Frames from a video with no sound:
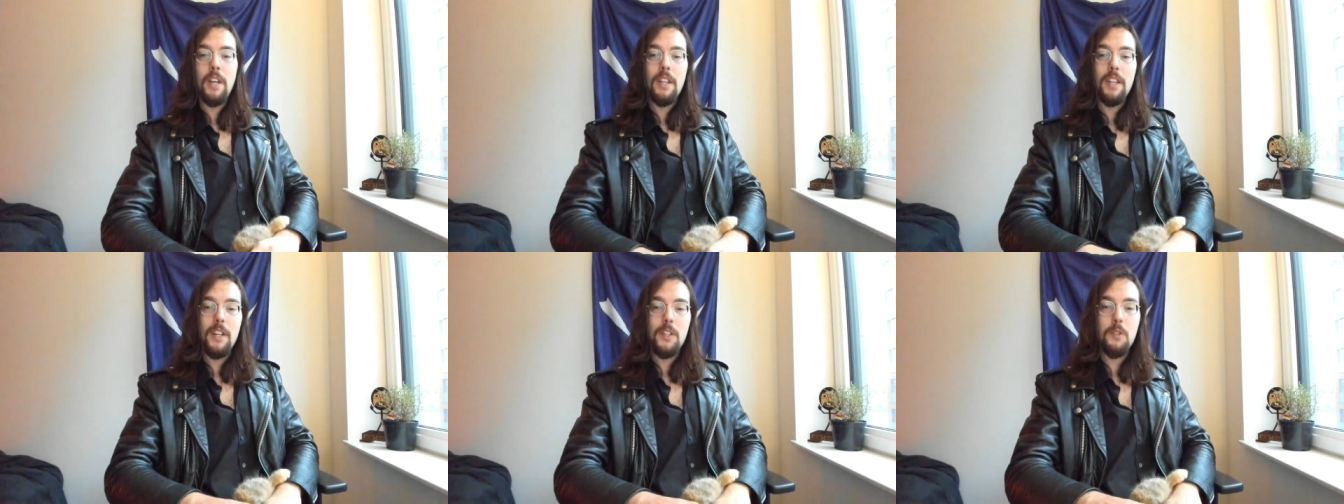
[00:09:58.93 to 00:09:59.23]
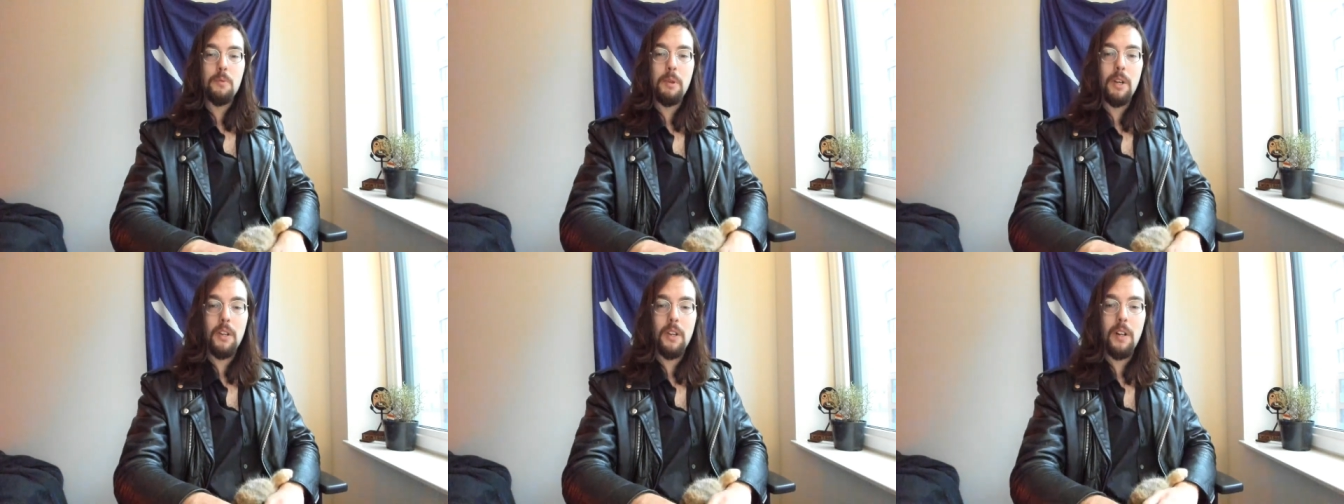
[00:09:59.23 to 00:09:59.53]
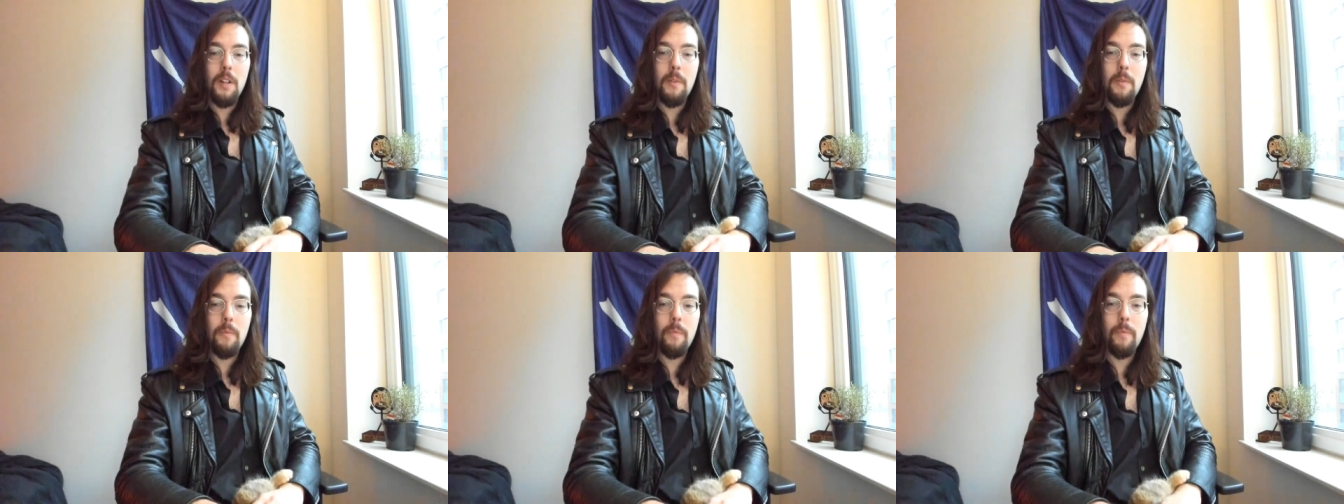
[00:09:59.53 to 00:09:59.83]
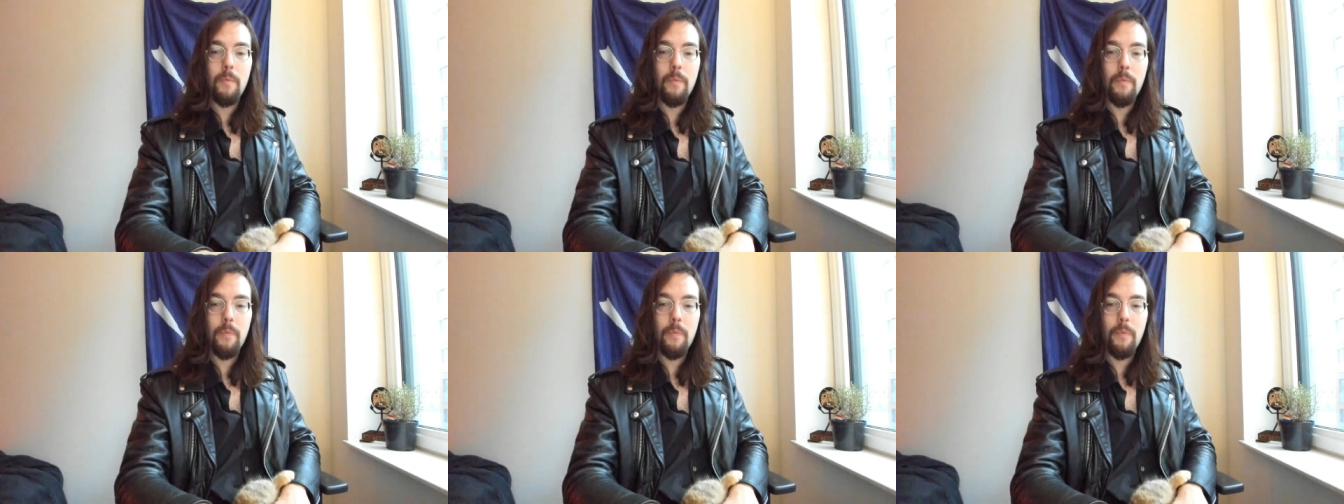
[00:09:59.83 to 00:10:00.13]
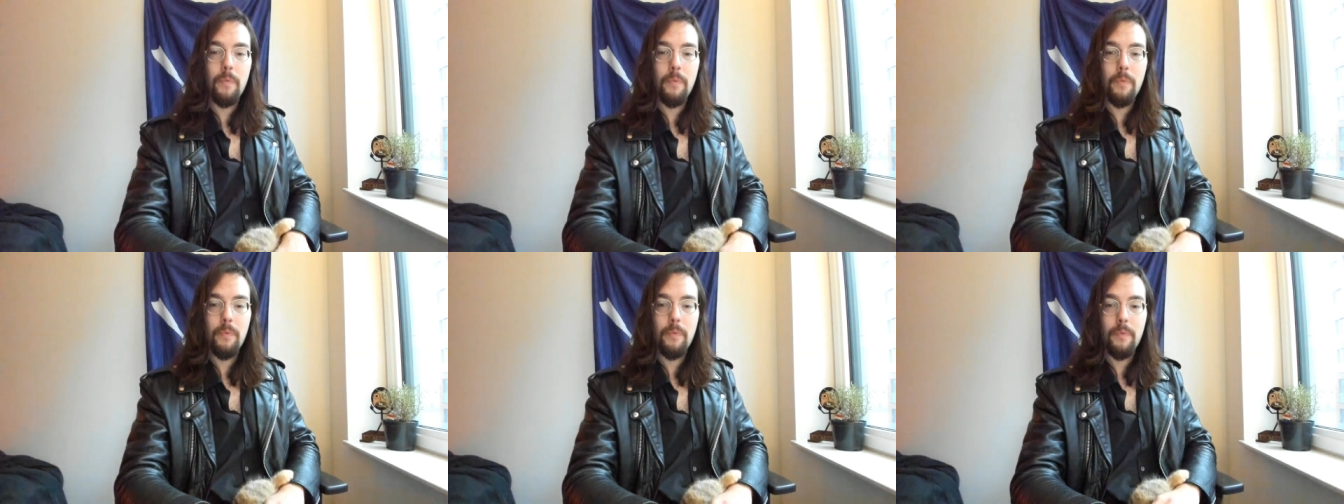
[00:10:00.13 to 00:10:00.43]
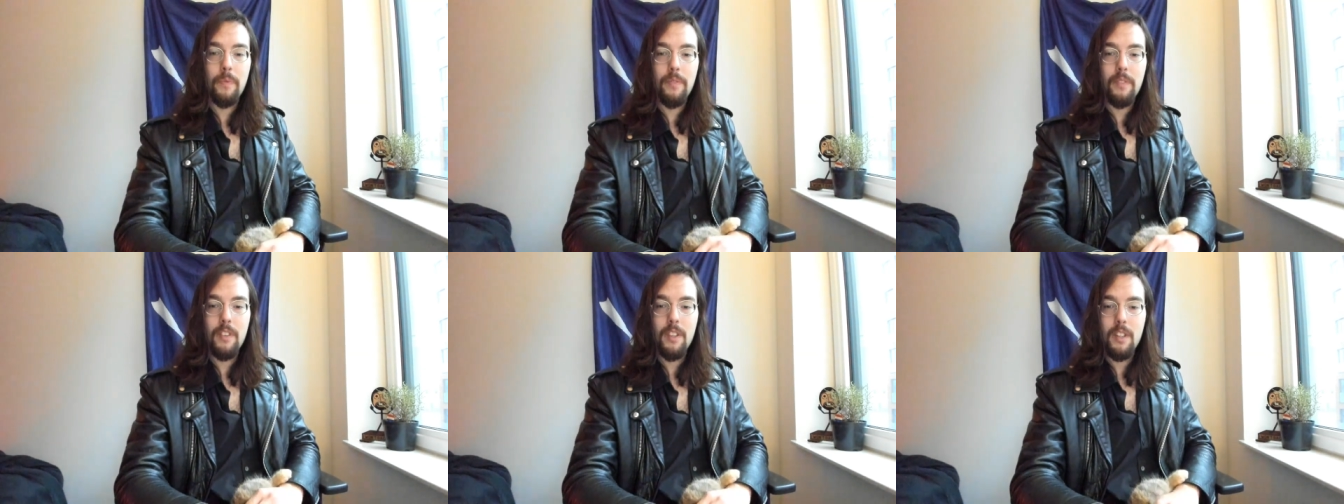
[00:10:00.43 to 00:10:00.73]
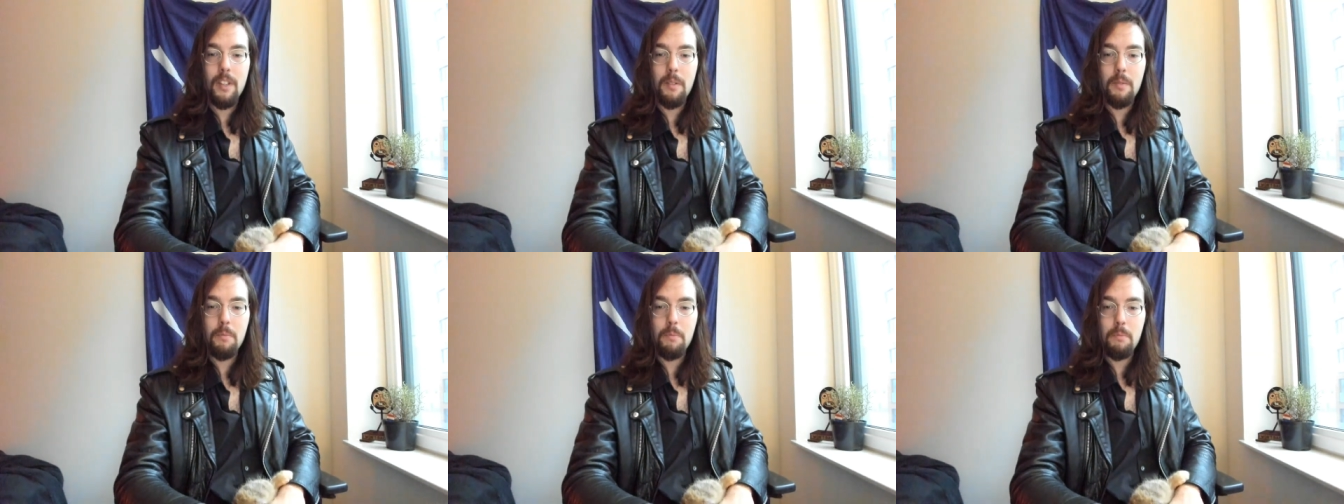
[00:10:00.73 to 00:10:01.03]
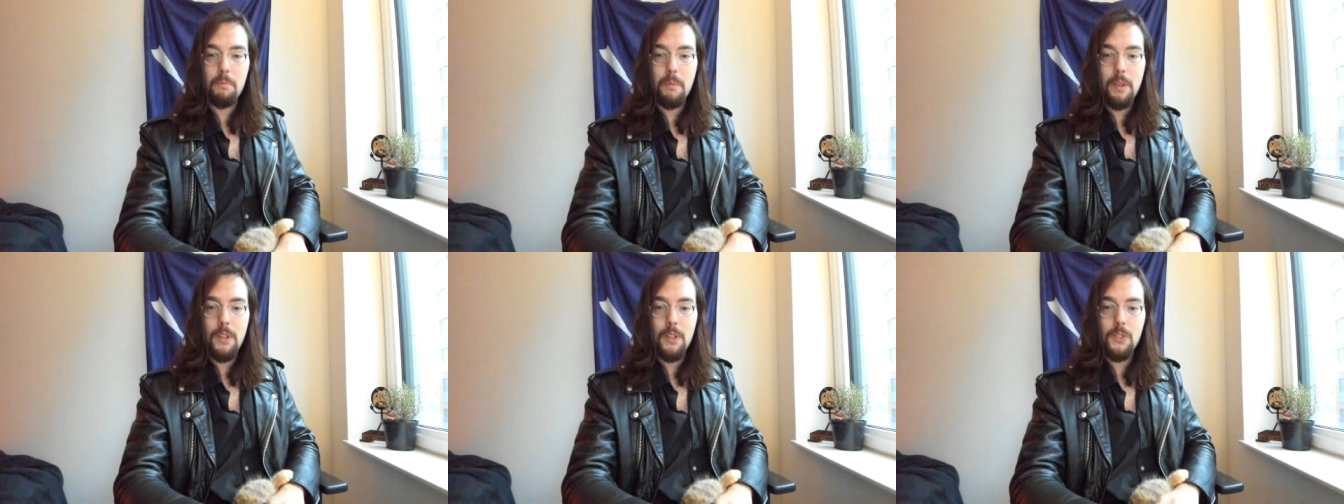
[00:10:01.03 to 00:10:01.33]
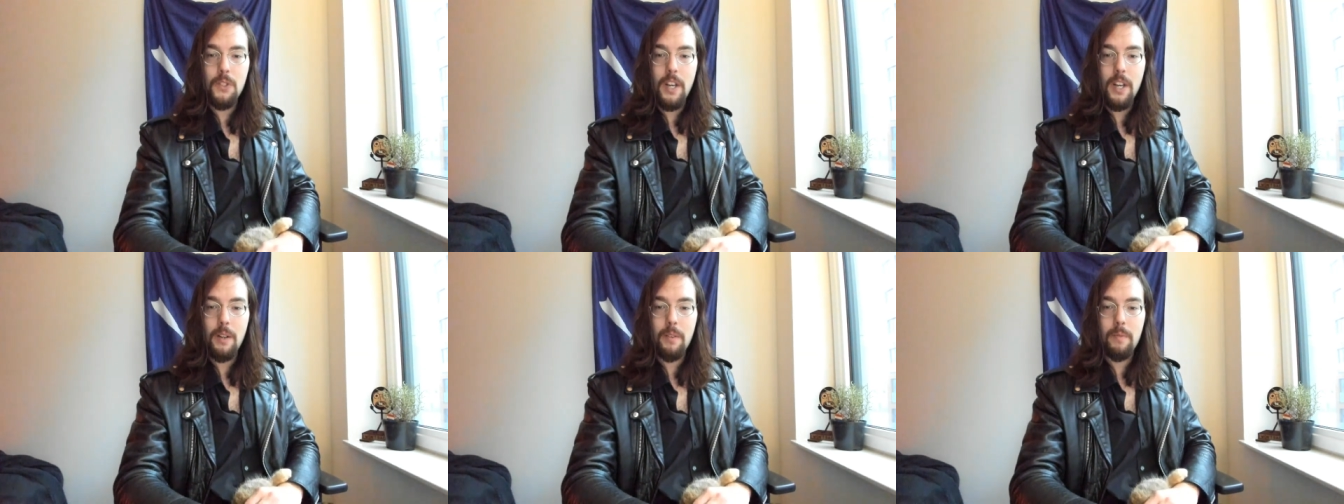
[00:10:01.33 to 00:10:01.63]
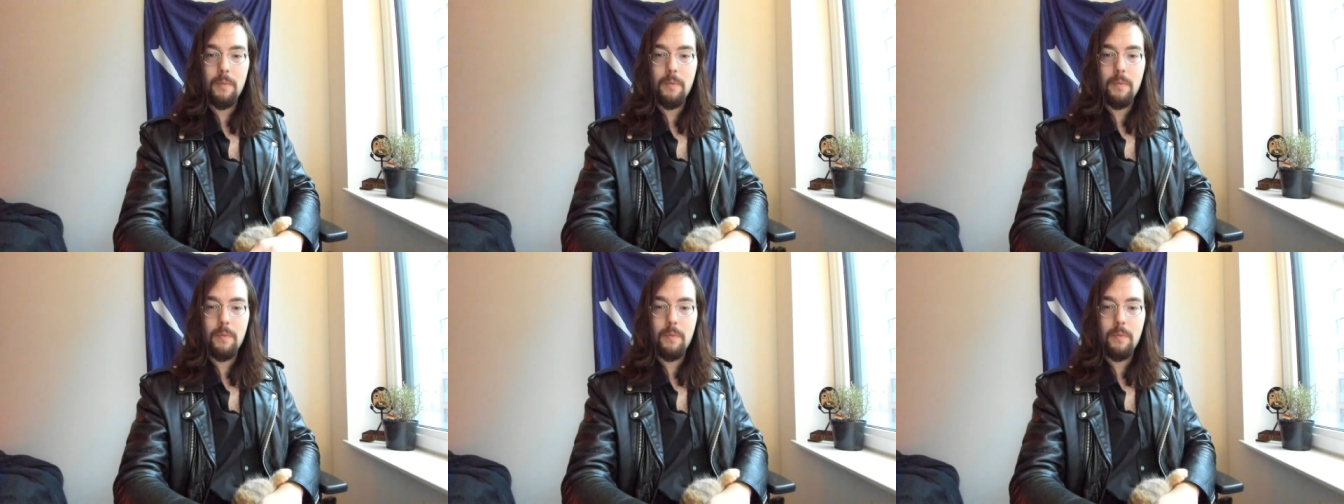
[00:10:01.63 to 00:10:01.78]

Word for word: That's about all. Peace out.